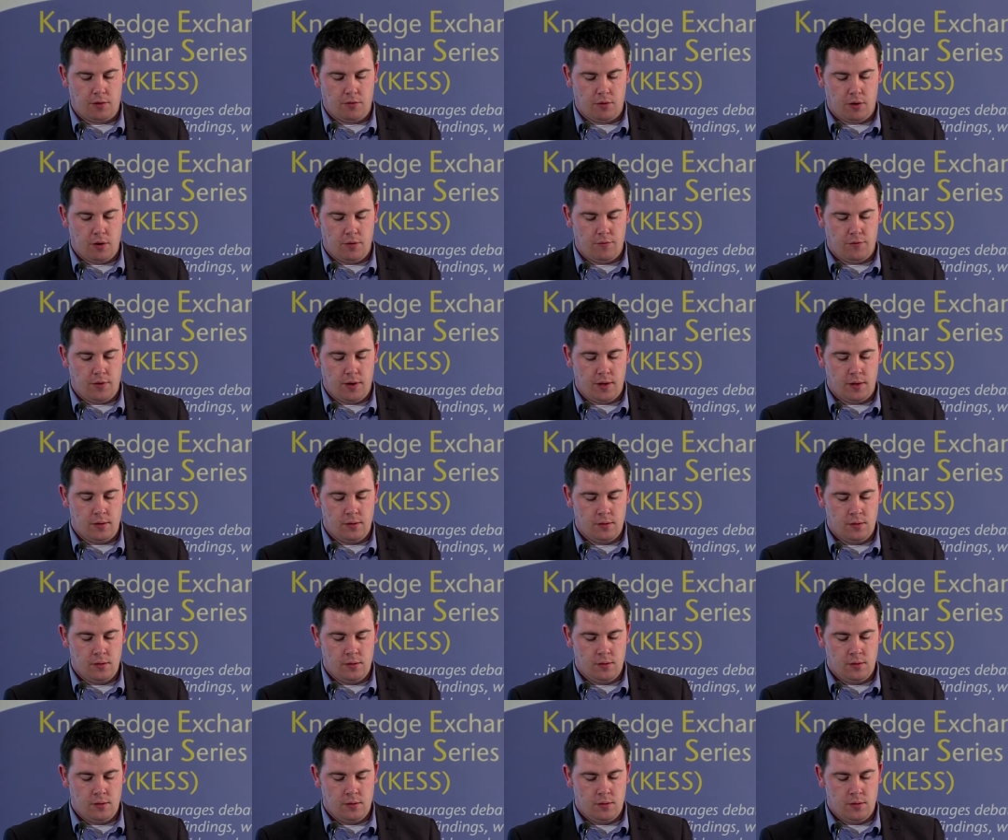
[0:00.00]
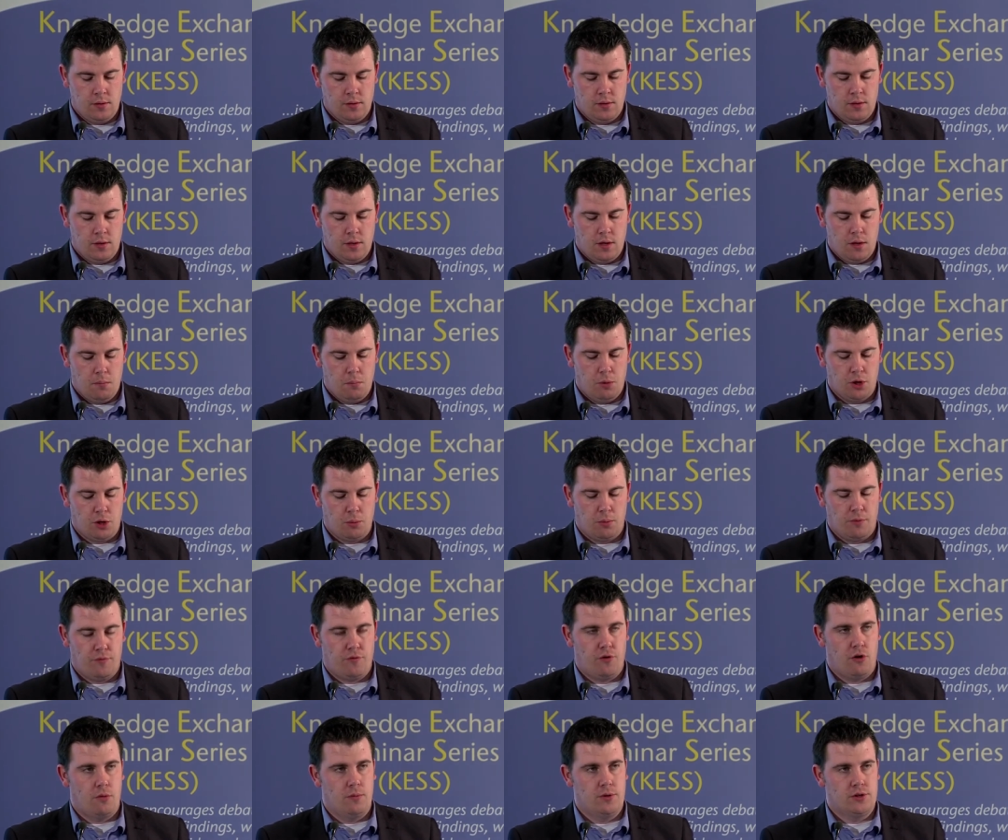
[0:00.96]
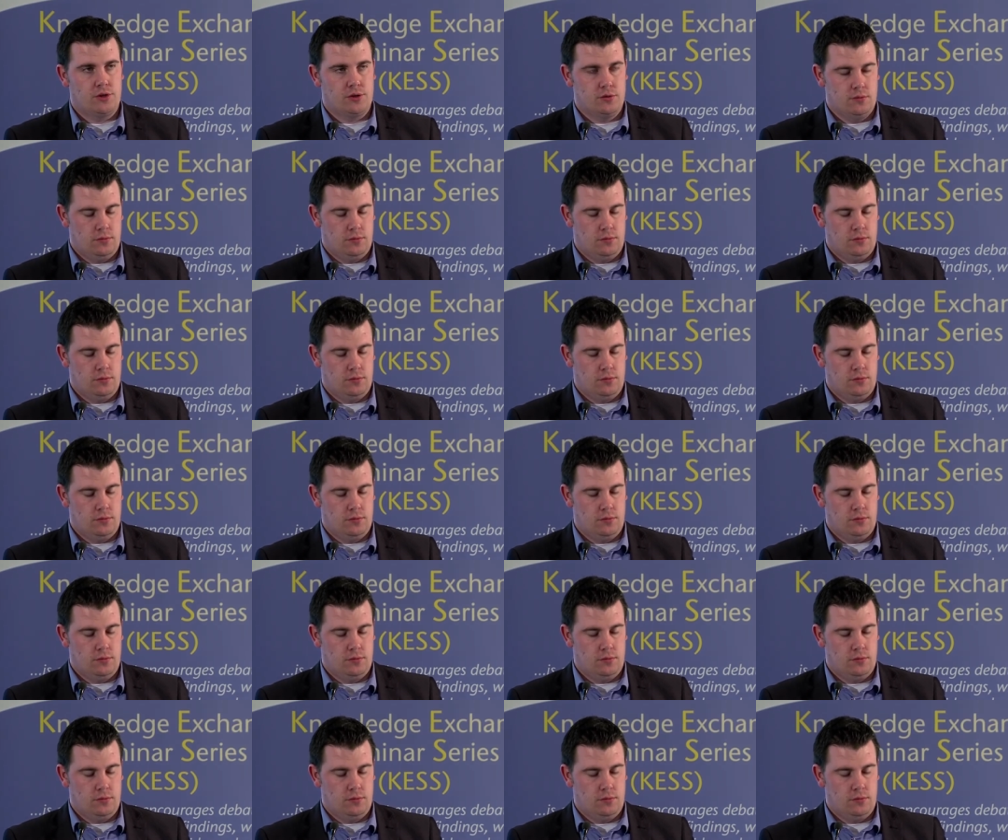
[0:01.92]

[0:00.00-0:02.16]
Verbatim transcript: recovery. But the performance,